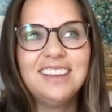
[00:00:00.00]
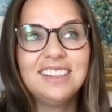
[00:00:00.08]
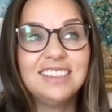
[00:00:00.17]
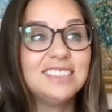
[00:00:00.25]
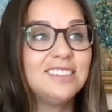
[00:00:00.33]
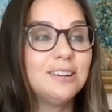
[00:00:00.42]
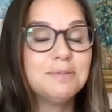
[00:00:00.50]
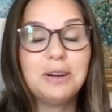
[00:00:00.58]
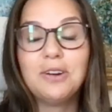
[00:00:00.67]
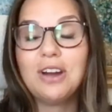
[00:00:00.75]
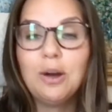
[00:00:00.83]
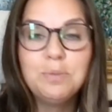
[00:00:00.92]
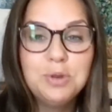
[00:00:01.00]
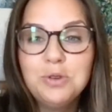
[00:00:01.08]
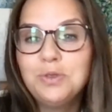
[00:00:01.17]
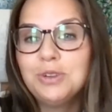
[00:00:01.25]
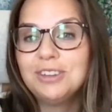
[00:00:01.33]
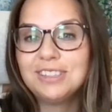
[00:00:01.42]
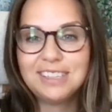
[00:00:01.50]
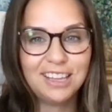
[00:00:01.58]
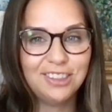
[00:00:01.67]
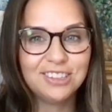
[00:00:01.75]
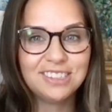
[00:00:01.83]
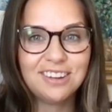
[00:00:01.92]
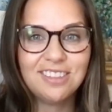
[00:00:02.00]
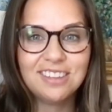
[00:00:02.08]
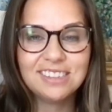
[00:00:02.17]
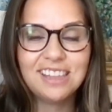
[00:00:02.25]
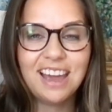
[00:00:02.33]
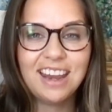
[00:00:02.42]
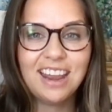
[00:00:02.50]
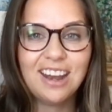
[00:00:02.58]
let's talk about how beautiful your skin looks under this lighting,